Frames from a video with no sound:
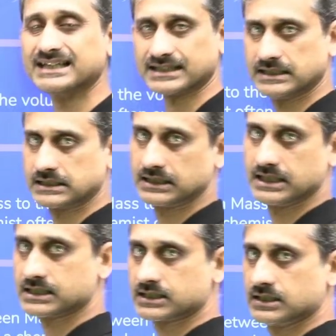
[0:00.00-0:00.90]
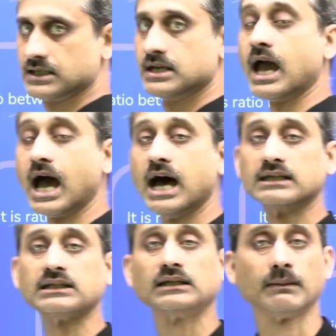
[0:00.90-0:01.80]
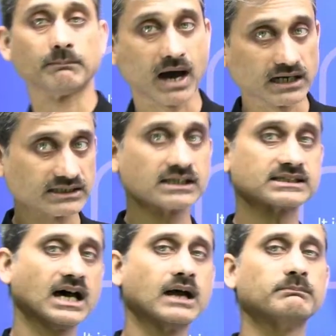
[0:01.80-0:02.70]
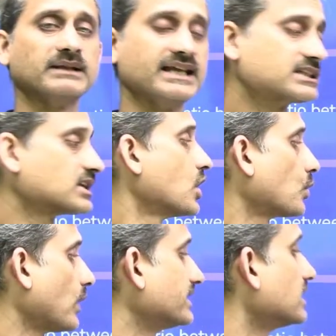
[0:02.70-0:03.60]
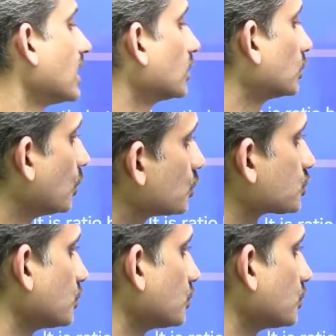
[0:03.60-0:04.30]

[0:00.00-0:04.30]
is less and the particles are placed quite close to